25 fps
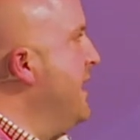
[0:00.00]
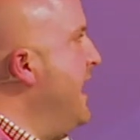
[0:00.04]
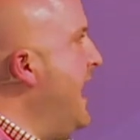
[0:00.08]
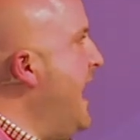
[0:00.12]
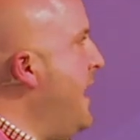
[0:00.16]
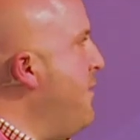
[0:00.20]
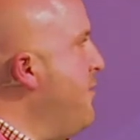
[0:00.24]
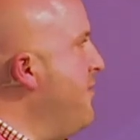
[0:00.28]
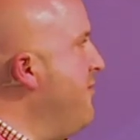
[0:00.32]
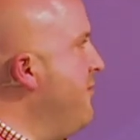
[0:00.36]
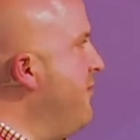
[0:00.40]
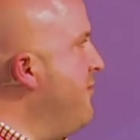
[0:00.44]

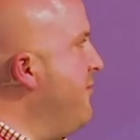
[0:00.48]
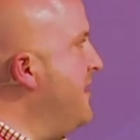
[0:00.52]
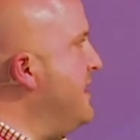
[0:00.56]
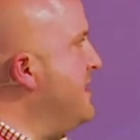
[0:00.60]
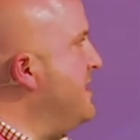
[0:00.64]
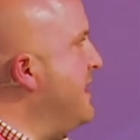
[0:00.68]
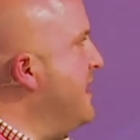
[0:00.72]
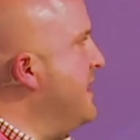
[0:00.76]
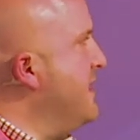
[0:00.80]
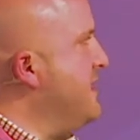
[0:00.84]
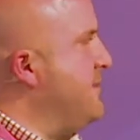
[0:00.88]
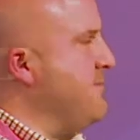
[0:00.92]
And we're already
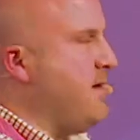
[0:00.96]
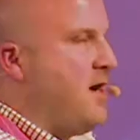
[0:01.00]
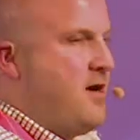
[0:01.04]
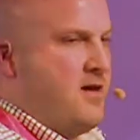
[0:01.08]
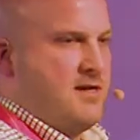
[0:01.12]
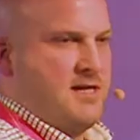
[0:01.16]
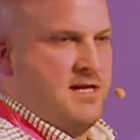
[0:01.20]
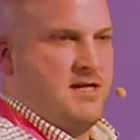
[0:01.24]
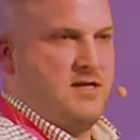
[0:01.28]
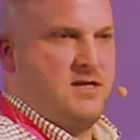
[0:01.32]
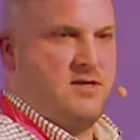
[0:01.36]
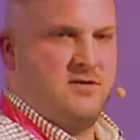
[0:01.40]
seeing
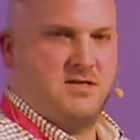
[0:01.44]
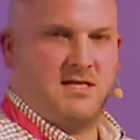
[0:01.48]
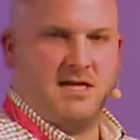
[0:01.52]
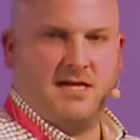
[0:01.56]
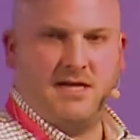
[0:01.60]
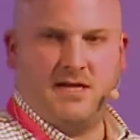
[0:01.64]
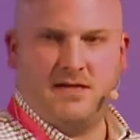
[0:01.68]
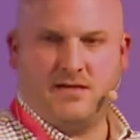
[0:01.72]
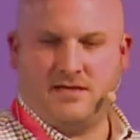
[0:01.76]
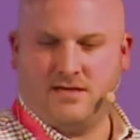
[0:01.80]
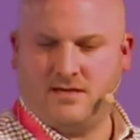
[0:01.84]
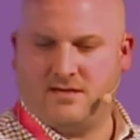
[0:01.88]
demand in New
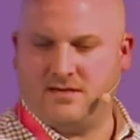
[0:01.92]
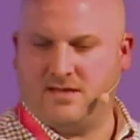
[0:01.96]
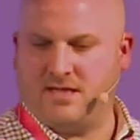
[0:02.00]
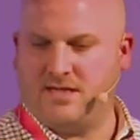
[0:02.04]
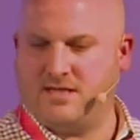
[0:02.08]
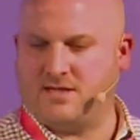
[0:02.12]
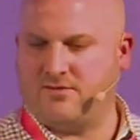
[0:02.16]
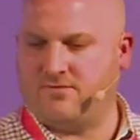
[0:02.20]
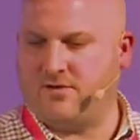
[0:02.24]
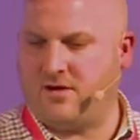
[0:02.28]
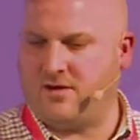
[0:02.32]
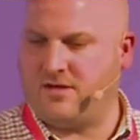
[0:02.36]
Zealand.
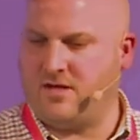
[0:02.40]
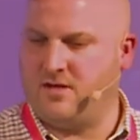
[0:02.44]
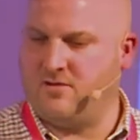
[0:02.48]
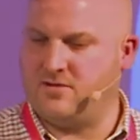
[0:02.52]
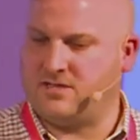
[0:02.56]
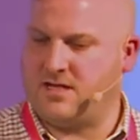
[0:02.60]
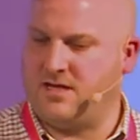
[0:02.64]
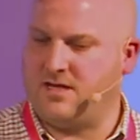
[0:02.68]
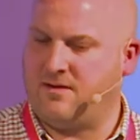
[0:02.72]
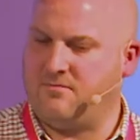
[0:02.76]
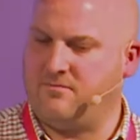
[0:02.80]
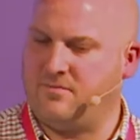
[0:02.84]
These are our
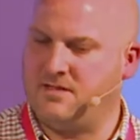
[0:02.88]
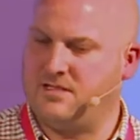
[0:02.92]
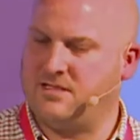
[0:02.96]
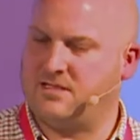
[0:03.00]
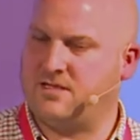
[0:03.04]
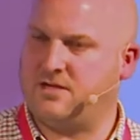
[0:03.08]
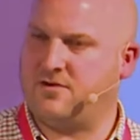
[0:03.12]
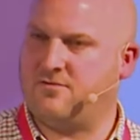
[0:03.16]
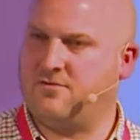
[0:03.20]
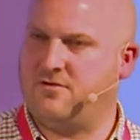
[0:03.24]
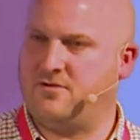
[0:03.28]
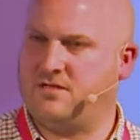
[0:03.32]
user numbers
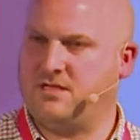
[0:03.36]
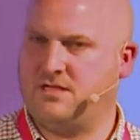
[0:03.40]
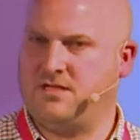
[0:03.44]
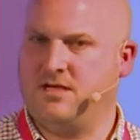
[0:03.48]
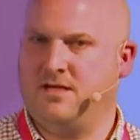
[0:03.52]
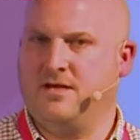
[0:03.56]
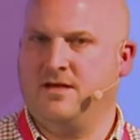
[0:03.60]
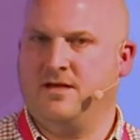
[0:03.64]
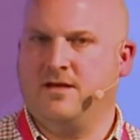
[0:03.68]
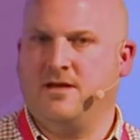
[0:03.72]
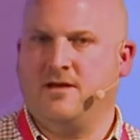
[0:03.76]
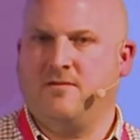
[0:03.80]
across
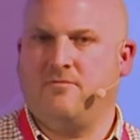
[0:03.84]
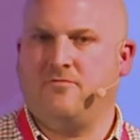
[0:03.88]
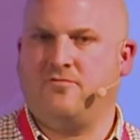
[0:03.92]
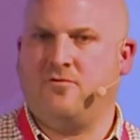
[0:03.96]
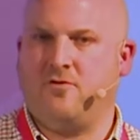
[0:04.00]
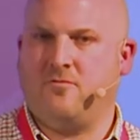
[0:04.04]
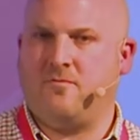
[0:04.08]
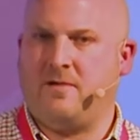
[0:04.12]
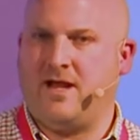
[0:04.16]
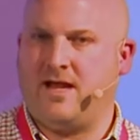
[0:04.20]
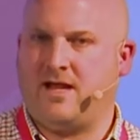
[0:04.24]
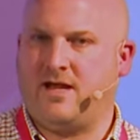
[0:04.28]

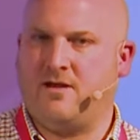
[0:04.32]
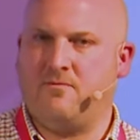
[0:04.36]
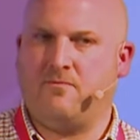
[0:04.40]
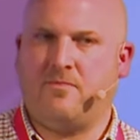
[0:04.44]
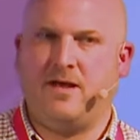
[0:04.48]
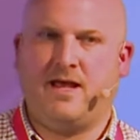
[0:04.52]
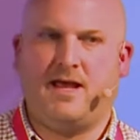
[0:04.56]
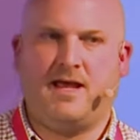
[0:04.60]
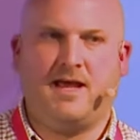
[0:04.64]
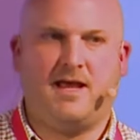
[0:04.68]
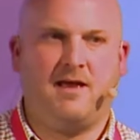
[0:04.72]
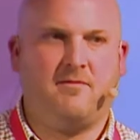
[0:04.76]
Broadband
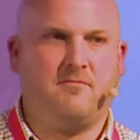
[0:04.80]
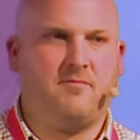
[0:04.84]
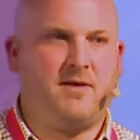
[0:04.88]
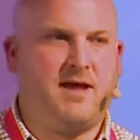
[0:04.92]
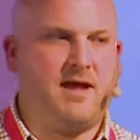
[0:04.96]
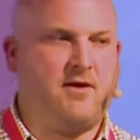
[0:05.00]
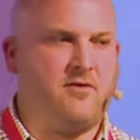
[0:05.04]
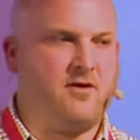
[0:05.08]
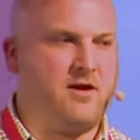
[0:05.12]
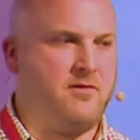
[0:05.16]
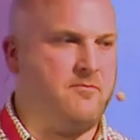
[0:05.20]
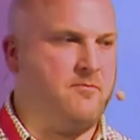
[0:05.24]
Compare and
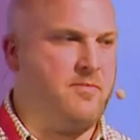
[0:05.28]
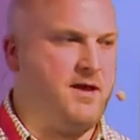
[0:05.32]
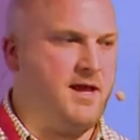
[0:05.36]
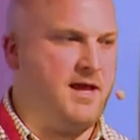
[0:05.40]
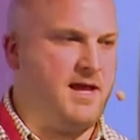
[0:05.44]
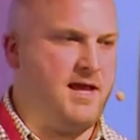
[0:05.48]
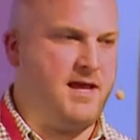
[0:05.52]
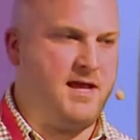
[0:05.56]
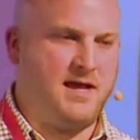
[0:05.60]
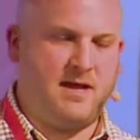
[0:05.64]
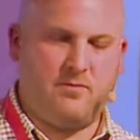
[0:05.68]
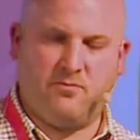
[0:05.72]
Power
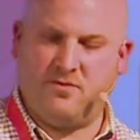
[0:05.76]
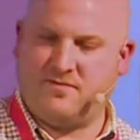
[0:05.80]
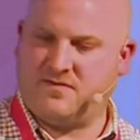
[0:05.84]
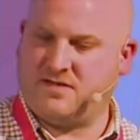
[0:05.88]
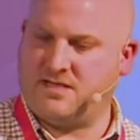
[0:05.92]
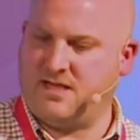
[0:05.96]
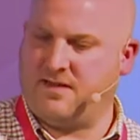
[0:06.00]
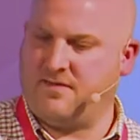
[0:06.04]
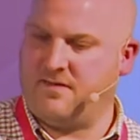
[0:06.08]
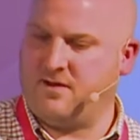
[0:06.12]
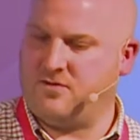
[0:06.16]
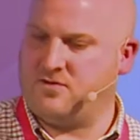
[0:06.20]
Compare, and we've
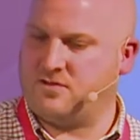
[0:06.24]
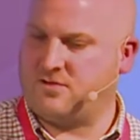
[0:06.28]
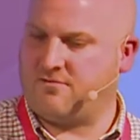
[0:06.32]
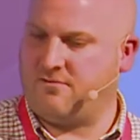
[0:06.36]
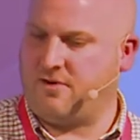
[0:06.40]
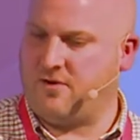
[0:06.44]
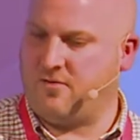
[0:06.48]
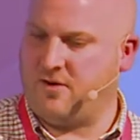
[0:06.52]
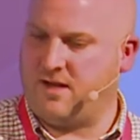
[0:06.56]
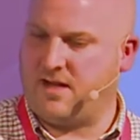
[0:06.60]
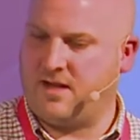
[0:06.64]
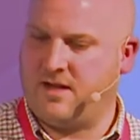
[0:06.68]
seen those
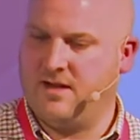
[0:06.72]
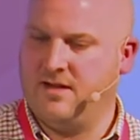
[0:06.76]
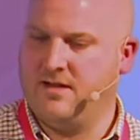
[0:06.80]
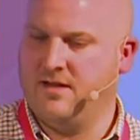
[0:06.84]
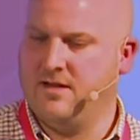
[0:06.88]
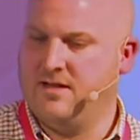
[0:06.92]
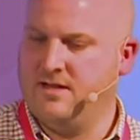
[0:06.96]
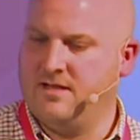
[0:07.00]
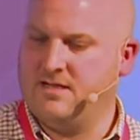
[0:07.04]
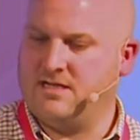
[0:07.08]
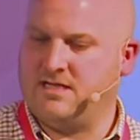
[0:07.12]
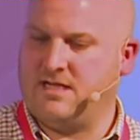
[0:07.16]
growing
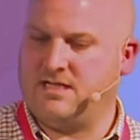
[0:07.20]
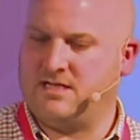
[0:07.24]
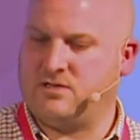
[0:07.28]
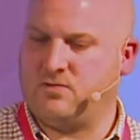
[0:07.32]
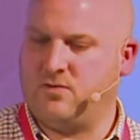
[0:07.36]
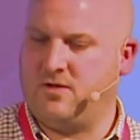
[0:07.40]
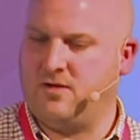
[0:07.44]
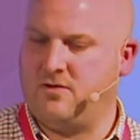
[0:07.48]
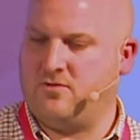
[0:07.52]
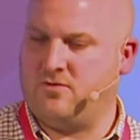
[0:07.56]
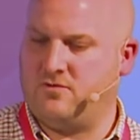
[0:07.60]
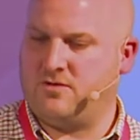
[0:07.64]
since
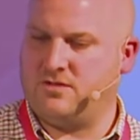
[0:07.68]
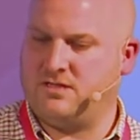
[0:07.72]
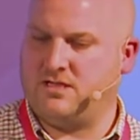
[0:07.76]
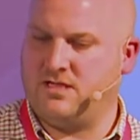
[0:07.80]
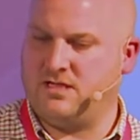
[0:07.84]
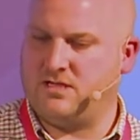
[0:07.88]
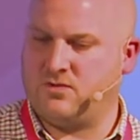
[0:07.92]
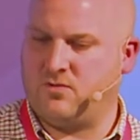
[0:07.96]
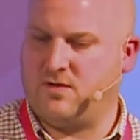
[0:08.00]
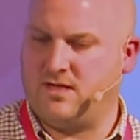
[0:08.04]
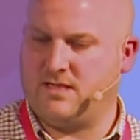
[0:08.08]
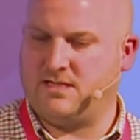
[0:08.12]
we launched
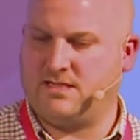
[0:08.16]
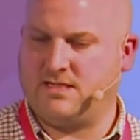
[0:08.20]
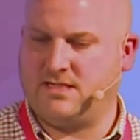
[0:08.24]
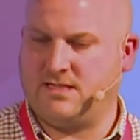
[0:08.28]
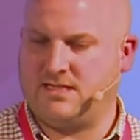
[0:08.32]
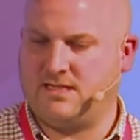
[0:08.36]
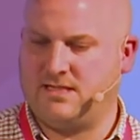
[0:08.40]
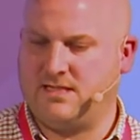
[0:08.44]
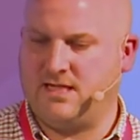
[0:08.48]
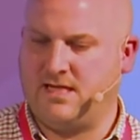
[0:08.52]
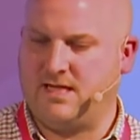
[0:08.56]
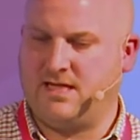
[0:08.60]
in
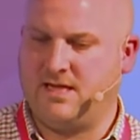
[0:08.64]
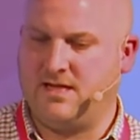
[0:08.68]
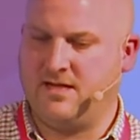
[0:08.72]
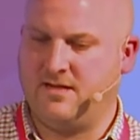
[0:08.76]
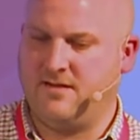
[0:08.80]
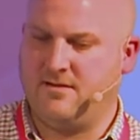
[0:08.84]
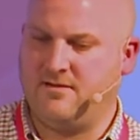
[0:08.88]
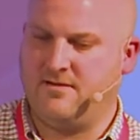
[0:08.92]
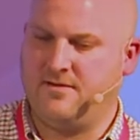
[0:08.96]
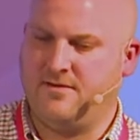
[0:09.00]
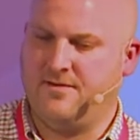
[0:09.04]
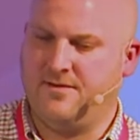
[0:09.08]
2016.
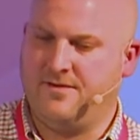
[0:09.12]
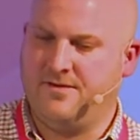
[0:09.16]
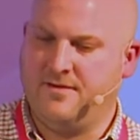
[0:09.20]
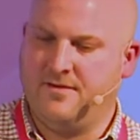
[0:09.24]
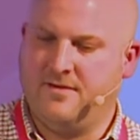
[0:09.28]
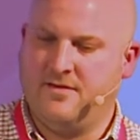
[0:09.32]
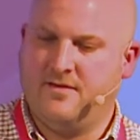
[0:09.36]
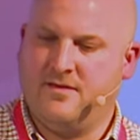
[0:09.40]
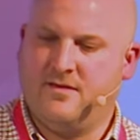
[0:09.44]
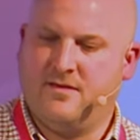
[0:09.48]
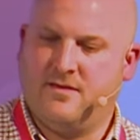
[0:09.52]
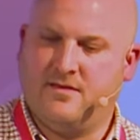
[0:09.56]

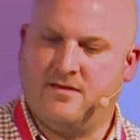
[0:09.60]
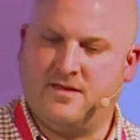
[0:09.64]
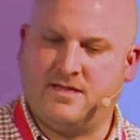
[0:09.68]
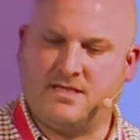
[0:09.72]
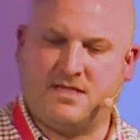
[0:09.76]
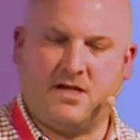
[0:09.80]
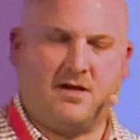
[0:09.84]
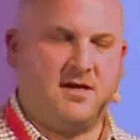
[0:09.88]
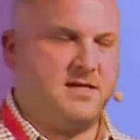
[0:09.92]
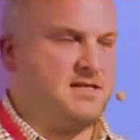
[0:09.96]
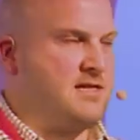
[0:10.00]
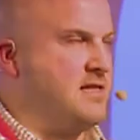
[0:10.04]
The
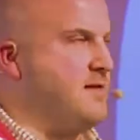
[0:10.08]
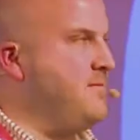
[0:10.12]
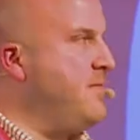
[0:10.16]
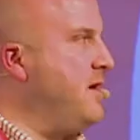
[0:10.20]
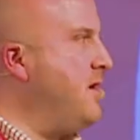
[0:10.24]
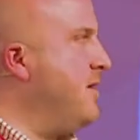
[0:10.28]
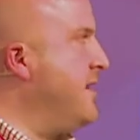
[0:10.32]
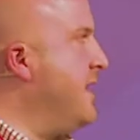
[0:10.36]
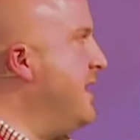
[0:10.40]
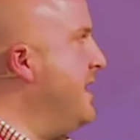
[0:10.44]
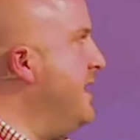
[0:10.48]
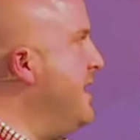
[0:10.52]
size of the
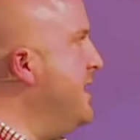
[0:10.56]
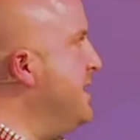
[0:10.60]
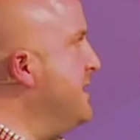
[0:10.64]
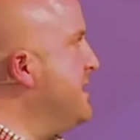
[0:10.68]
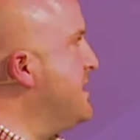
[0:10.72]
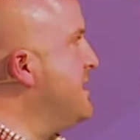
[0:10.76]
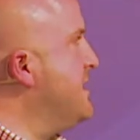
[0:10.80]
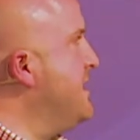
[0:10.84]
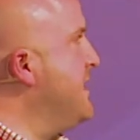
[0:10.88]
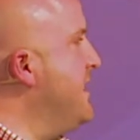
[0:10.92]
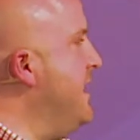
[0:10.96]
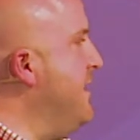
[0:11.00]
market
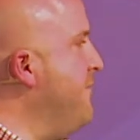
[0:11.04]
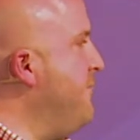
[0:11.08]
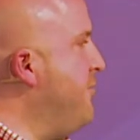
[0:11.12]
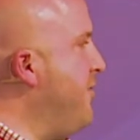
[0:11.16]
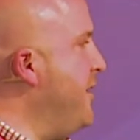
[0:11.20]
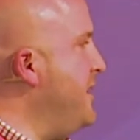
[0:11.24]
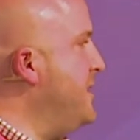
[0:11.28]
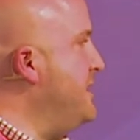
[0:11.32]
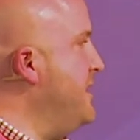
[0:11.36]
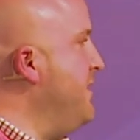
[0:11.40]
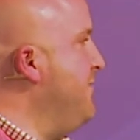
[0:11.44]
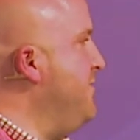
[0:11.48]
is
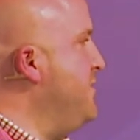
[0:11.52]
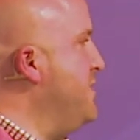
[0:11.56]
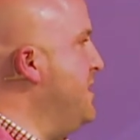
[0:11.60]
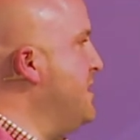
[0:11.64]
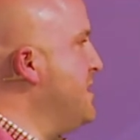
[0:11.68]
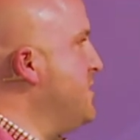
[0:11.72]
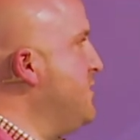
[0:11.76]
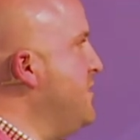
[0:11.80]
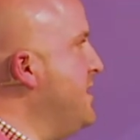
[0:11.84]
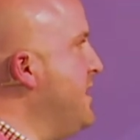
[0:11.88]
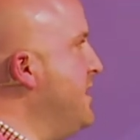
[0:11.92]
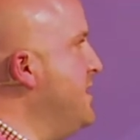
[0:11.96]
impressive
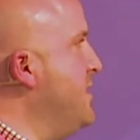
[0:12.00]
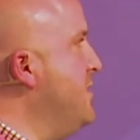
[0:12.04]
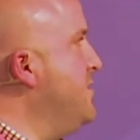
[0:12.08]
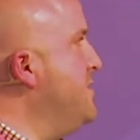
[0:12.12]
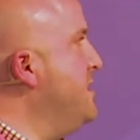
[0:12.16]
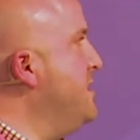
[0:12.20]
just within New